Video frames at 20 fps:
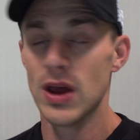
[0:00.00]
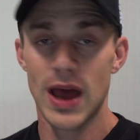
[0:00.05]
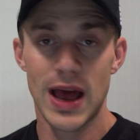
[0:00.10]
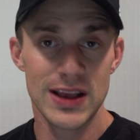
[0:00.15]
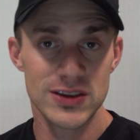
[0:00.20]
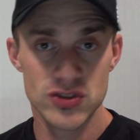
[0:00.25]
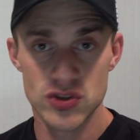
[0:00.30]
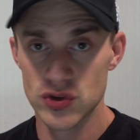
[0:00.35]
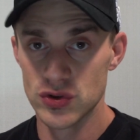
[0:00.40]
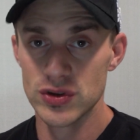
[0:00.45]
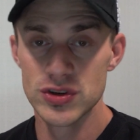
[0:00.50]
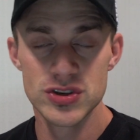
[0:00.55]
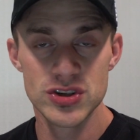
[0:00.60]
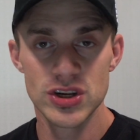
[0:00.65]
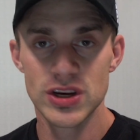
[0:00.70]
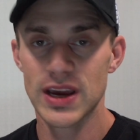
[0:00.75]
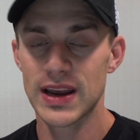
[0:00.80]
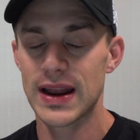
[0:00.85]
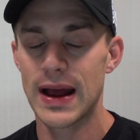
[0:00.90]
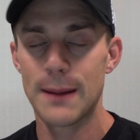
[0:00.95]
as soon as
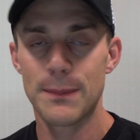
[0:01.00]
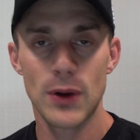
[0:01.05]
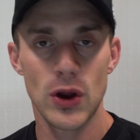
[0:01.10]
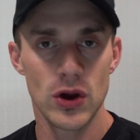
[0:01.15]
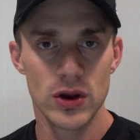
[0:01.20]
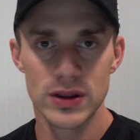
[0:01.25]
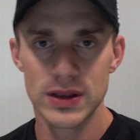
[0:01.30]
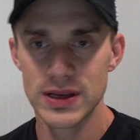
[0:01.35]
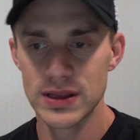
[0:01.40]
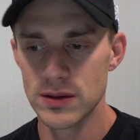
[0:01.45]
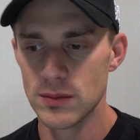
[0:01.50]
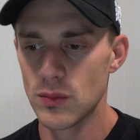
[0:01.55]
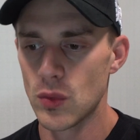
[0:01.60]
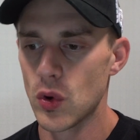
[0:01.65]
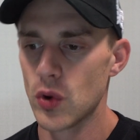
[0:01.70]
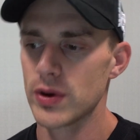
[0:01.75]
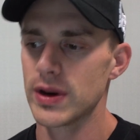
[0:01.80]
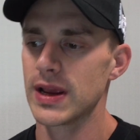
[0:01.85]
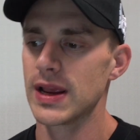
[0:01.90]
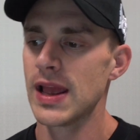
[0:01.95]
you get up early in the
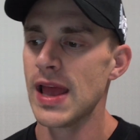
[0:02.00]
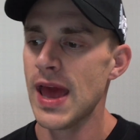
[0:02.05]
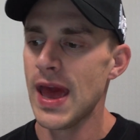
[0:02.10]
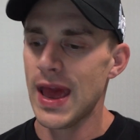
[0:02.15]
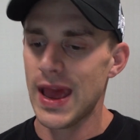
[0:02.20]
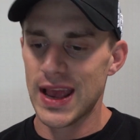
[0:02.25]
morning,